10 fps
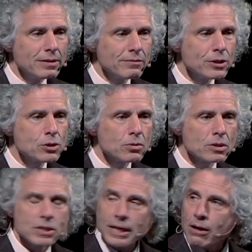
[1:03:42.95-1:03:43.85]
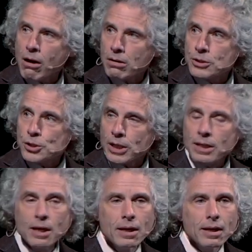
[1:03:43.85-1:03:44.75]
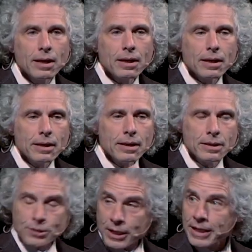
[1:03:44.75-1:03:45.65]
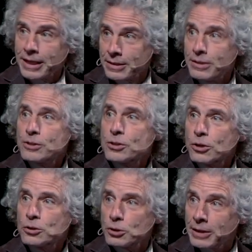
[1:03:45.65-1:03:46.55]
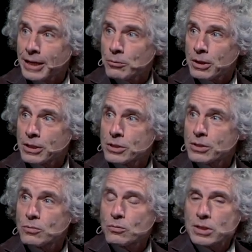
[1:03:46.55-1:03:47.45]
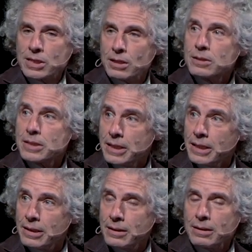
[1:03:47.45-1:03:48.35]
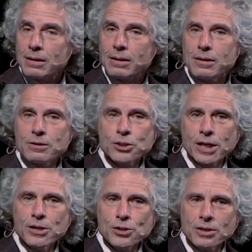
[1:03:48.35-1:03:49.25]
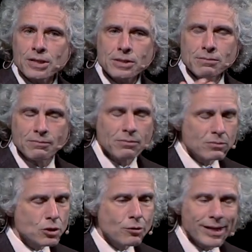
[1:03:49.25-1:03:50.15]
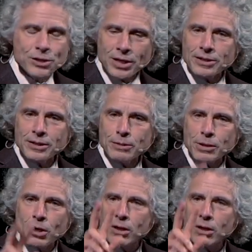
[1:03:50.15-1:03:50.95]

individual psychology, interconnected in social networks, result in change in this strange entity we